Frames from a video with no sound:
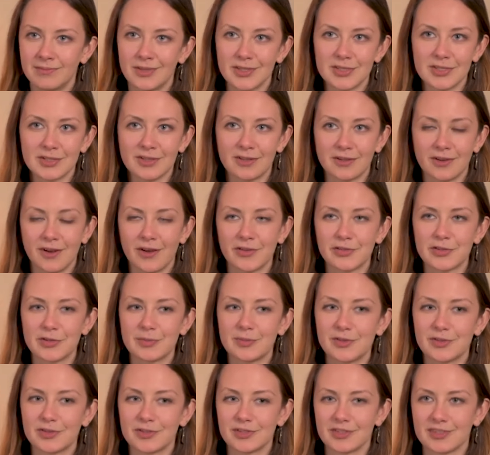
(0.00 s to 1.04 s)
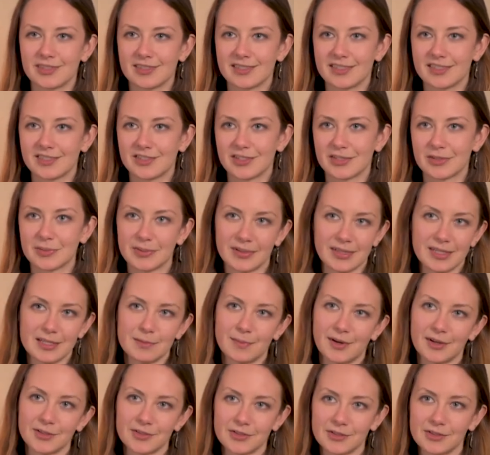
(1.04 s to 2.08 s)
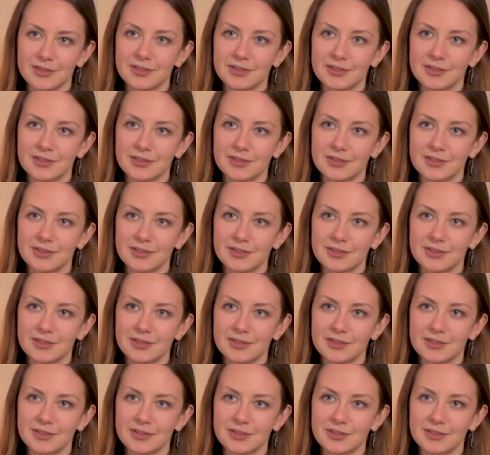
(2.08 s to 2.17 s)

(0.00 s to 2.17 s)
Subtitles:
musical contributions, is just really special.